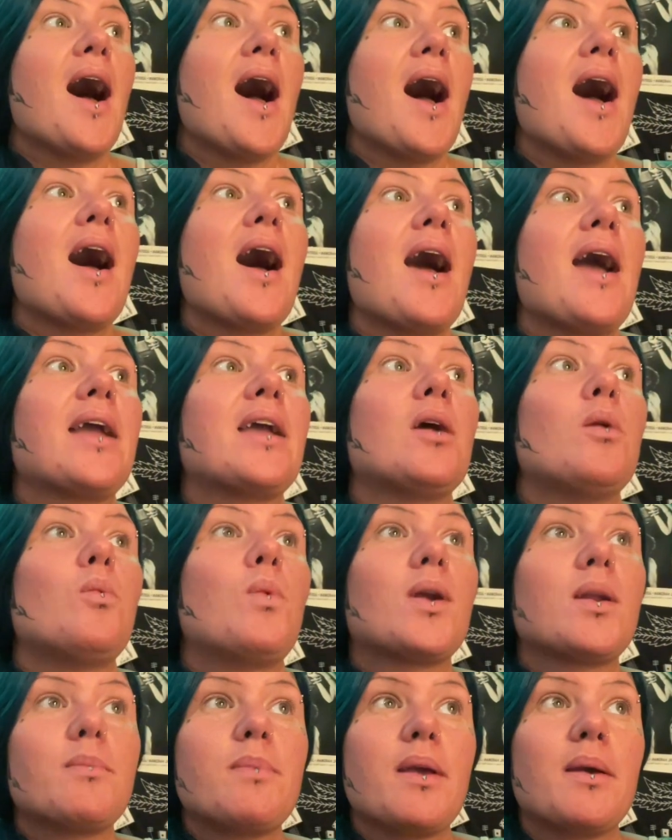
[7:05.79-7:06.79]
I
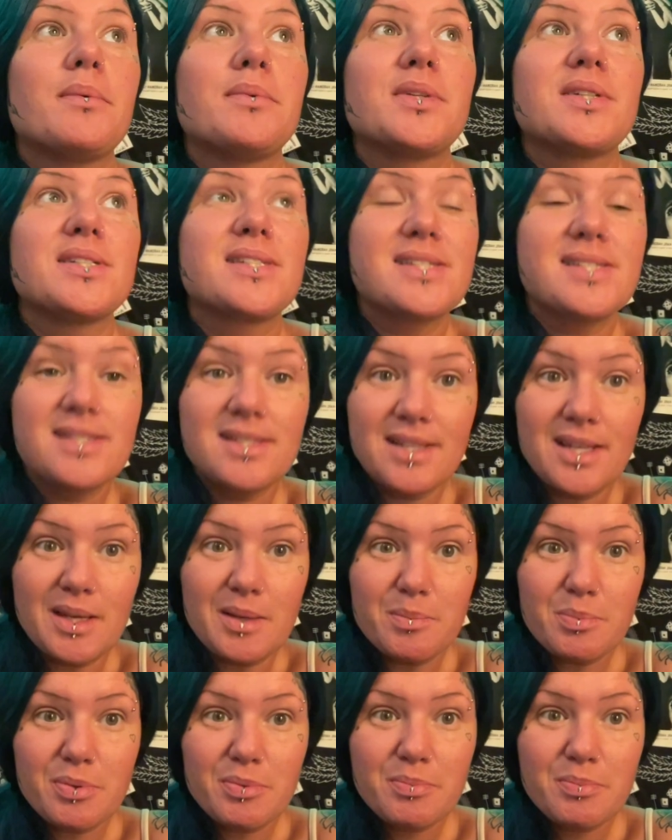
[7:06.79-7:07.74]
want to be able to sleep